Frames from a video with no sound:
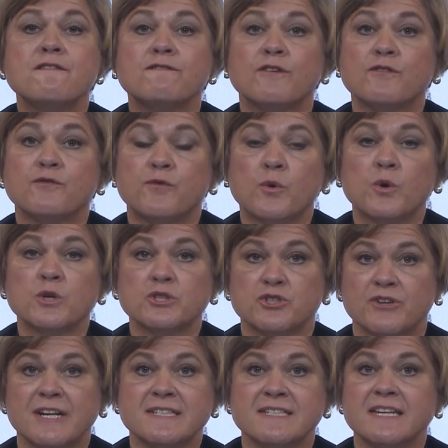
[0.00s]
for four
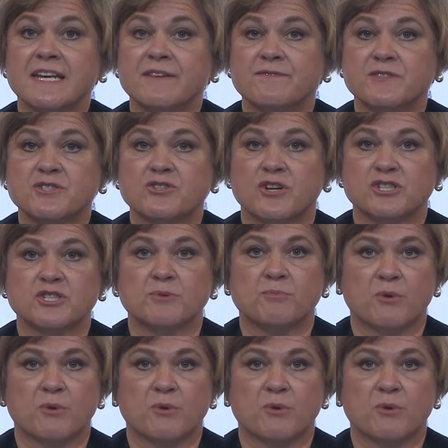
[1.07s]
transit infrastructure